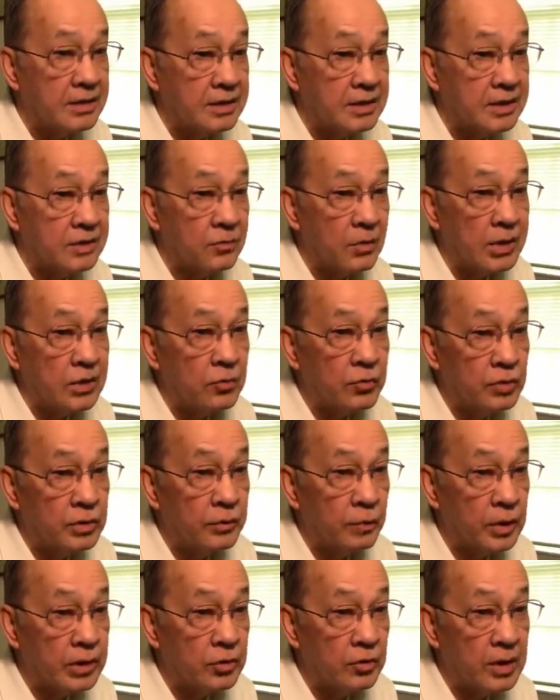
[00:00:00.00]

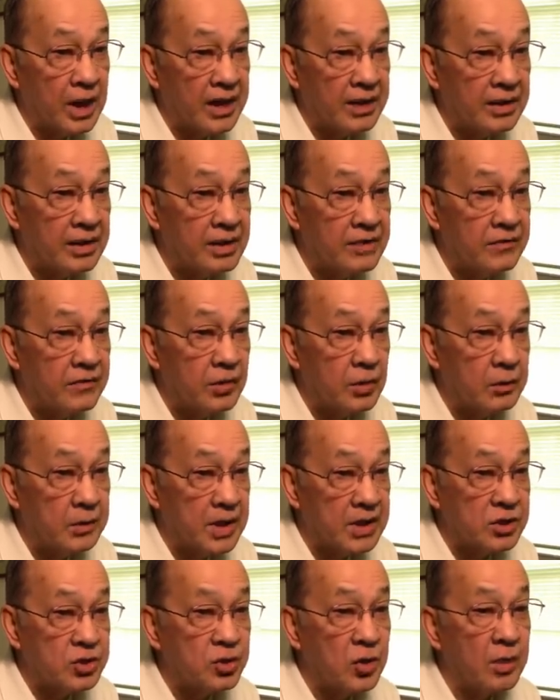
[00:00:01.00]
when you land in the
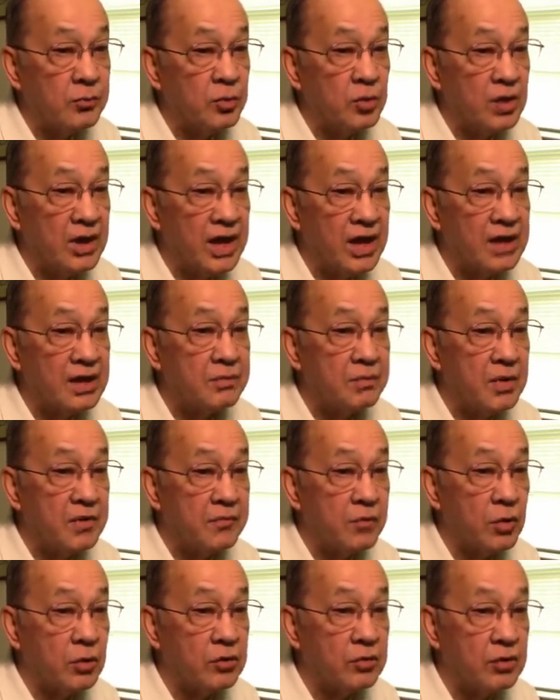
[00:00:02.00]
Philippines. You have to get it
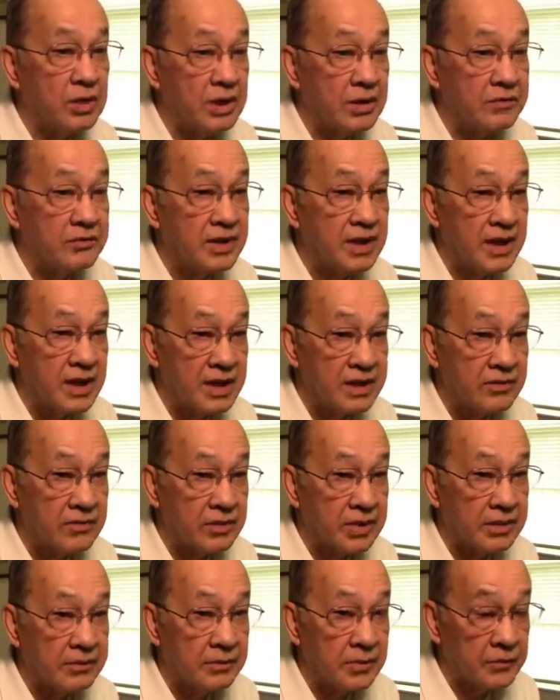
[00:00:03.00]
before you leave the
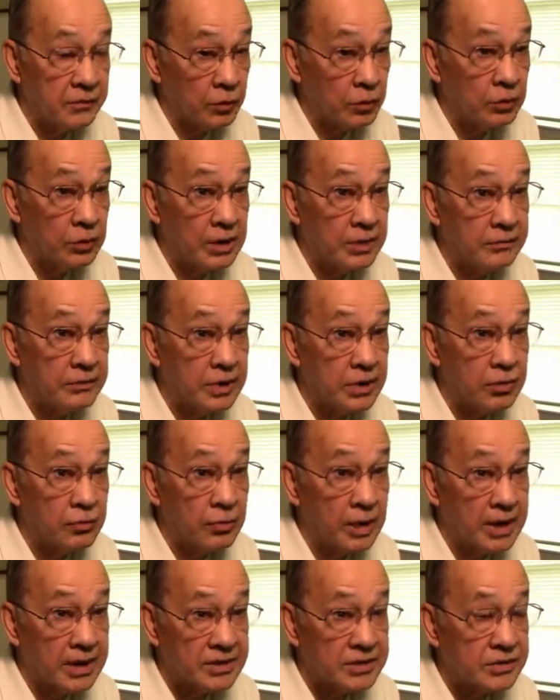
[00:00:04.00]
country, before you leave the
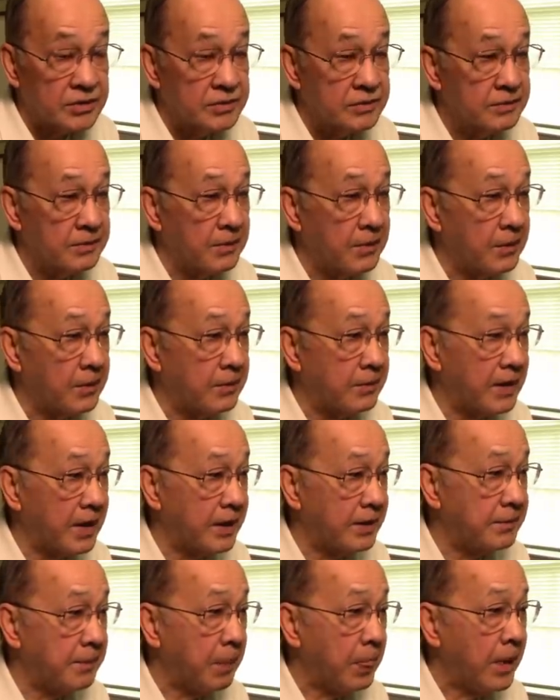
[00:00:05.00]
U.S., all
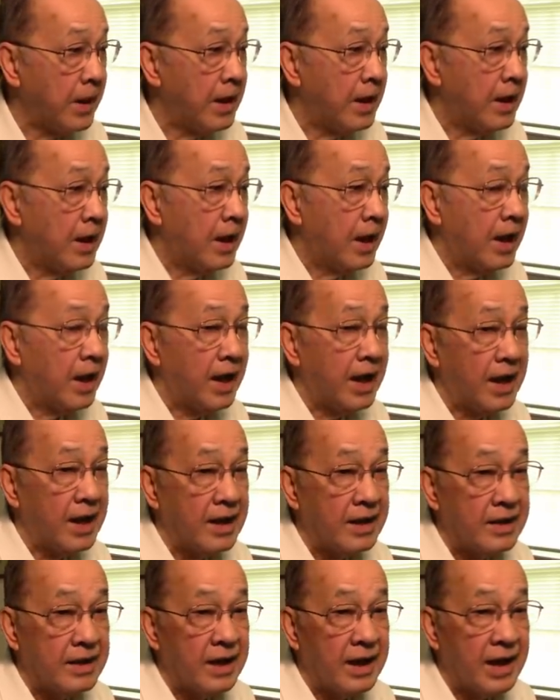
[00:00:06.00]
right?
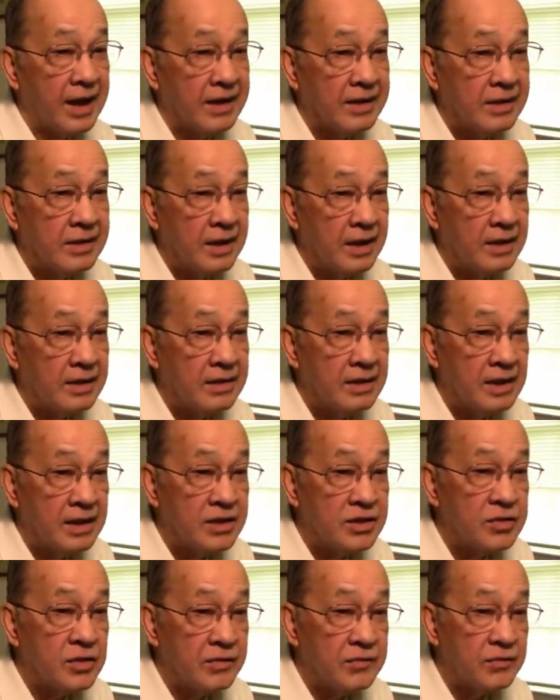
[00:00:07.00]
And I think the
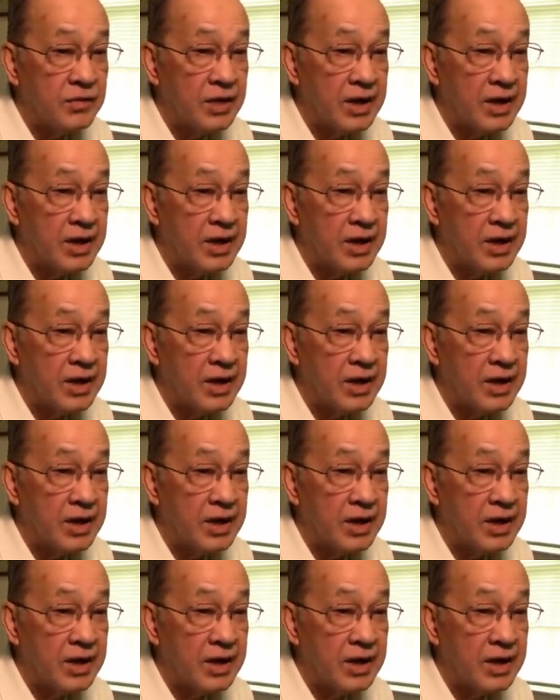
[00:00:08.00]
reason